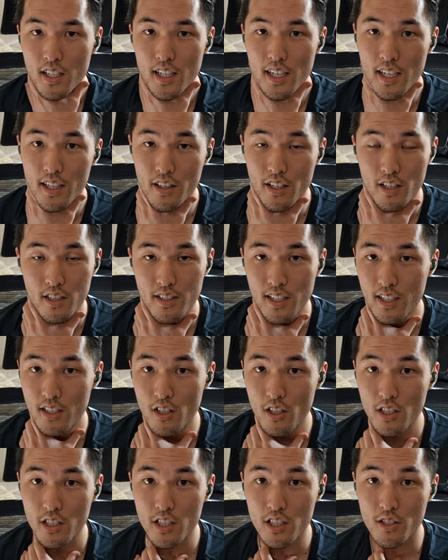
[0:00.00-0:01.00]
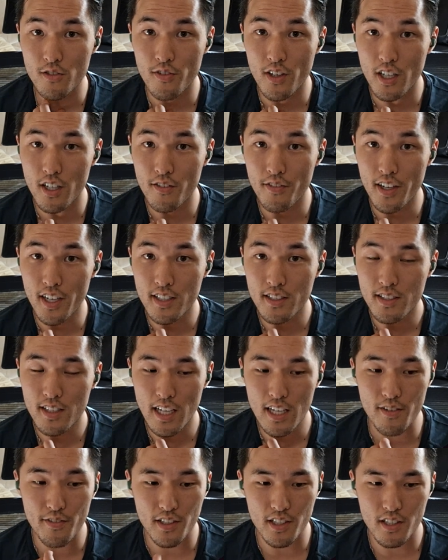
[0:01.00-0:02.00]
And their technology is very advanced.
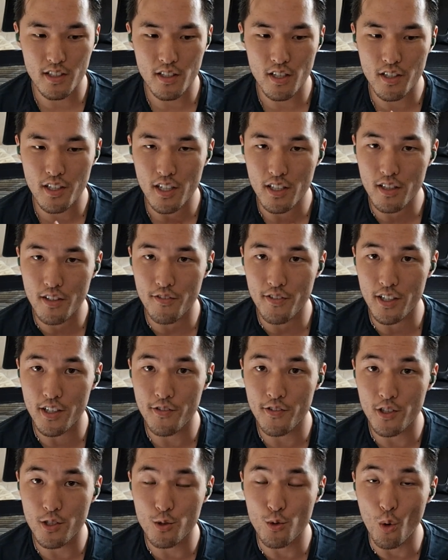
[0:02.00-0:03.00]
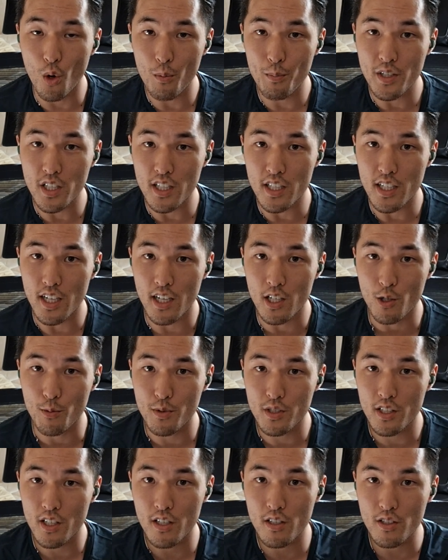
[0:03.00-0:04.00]
They even took out the very first Normandy and
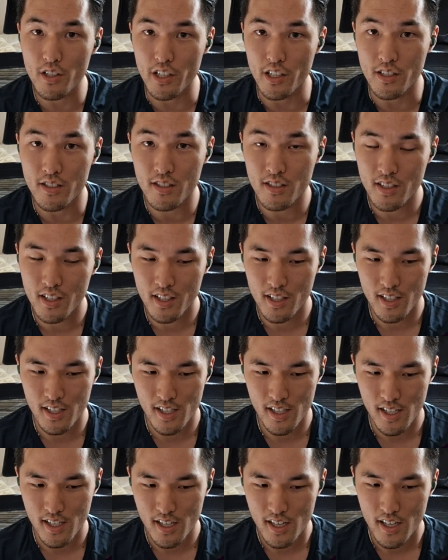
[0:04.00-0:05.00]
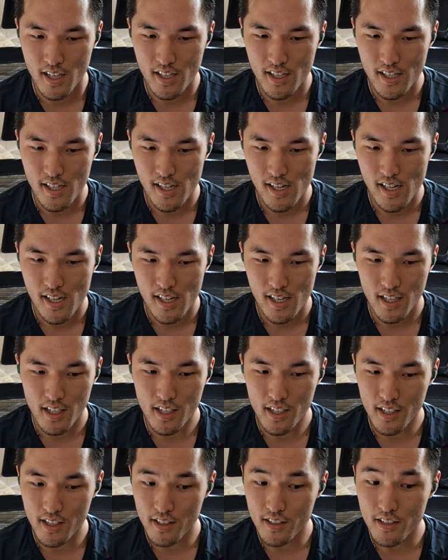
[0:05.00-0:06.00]
almost killed us.
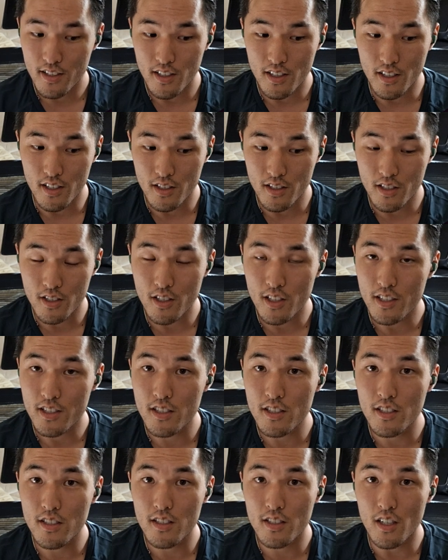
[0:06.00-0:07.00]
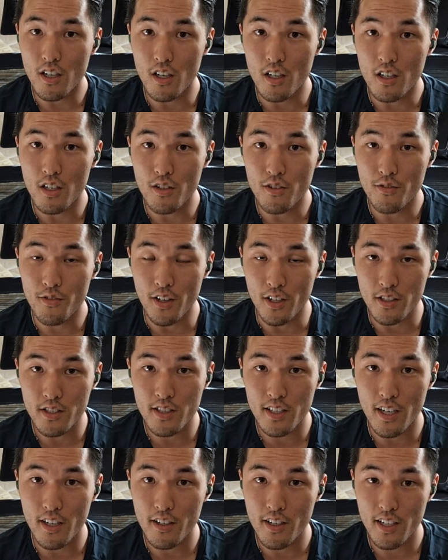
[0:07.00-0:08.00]
And the collectors are very
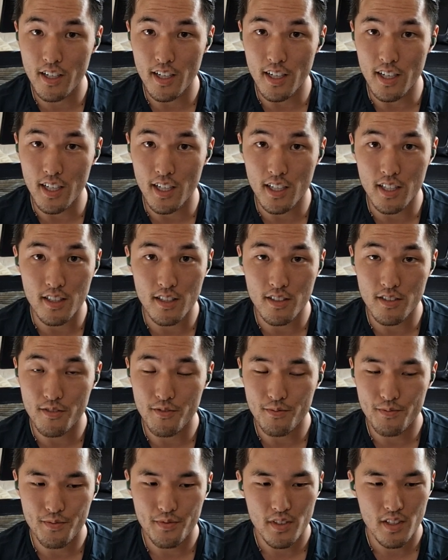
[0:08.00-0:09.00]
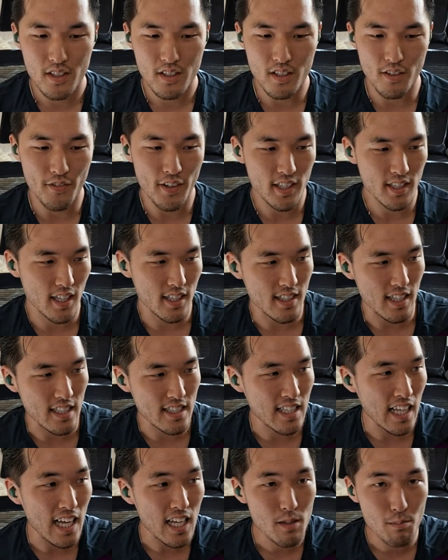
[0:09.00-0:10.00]
scary, and the fact that
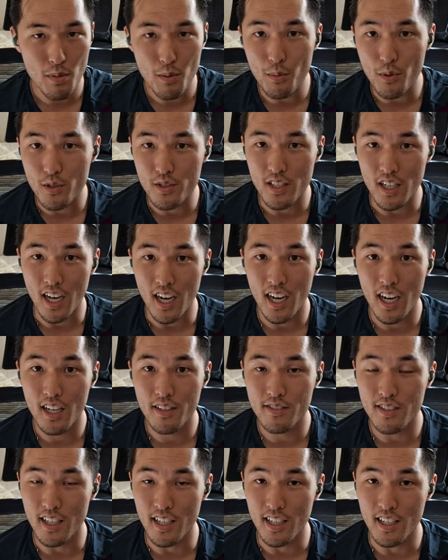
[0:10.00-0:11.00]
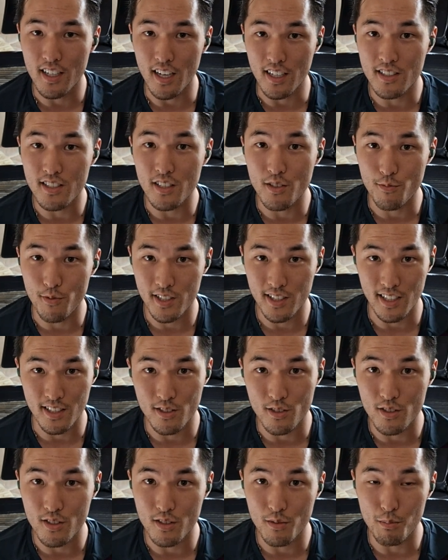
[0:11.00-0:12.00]
they take people into hives, and I've seen what they
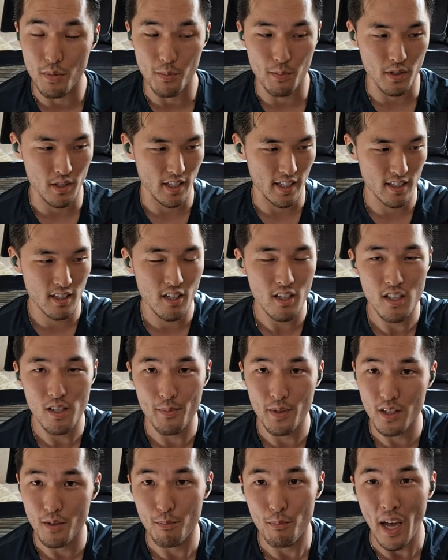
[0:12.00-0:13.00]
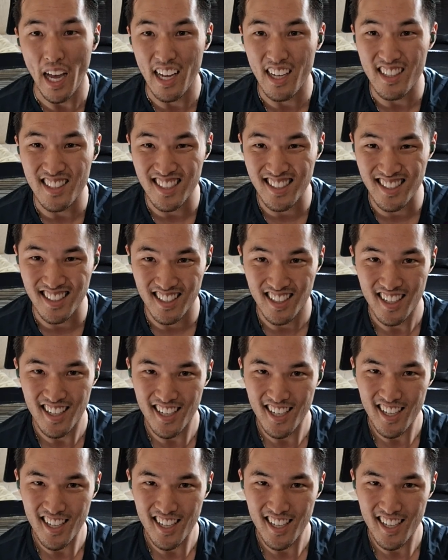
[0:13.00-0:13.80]
do to the people, like turn them into paste